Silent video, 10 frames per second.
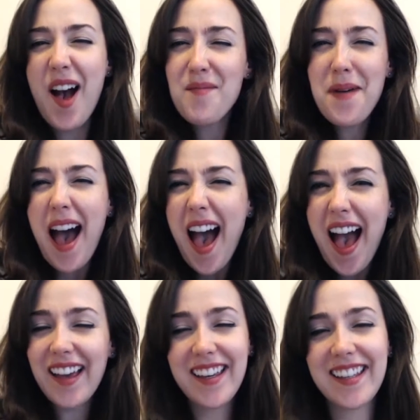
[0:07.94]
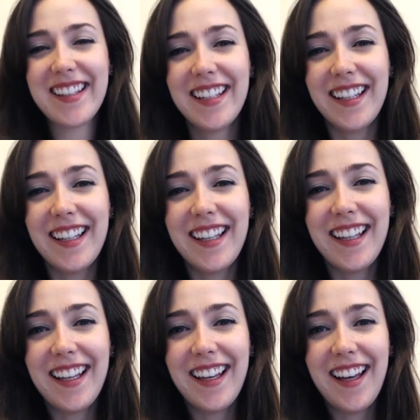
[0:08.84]
I'm back.
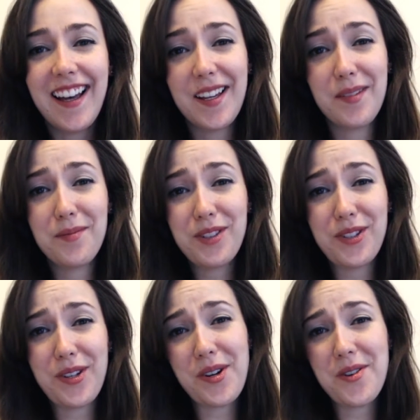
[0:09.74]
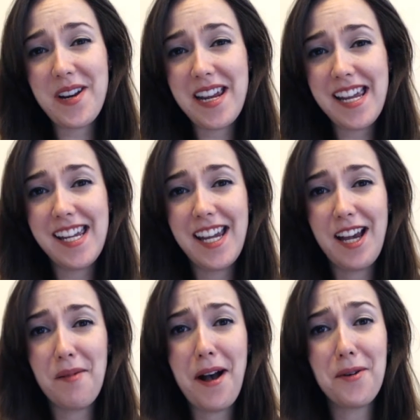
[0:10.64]
I am sorry
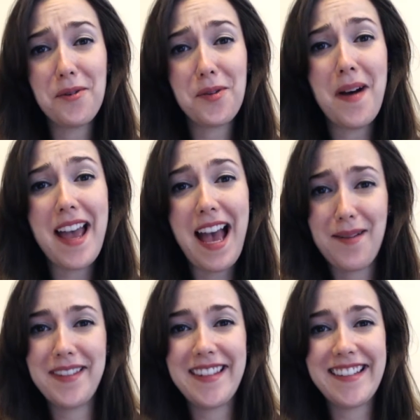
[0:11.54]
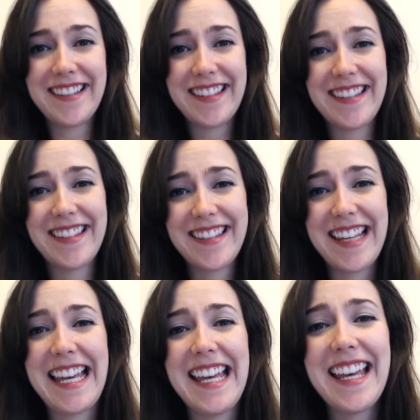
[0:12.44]
about my absence.
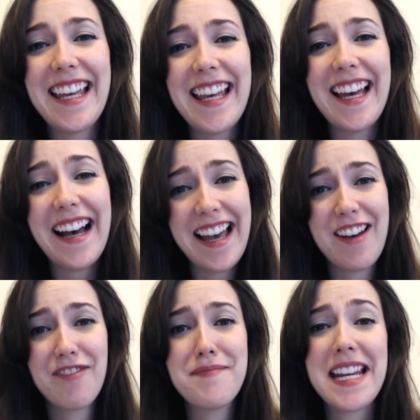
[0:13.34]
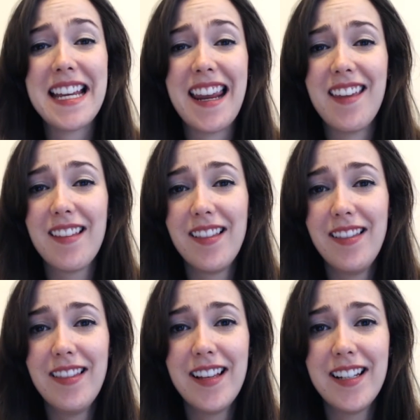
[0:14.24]
I have been
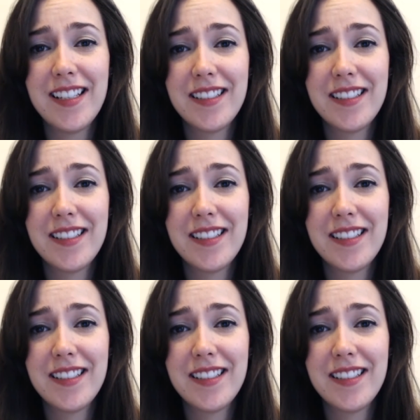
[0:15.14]
ill.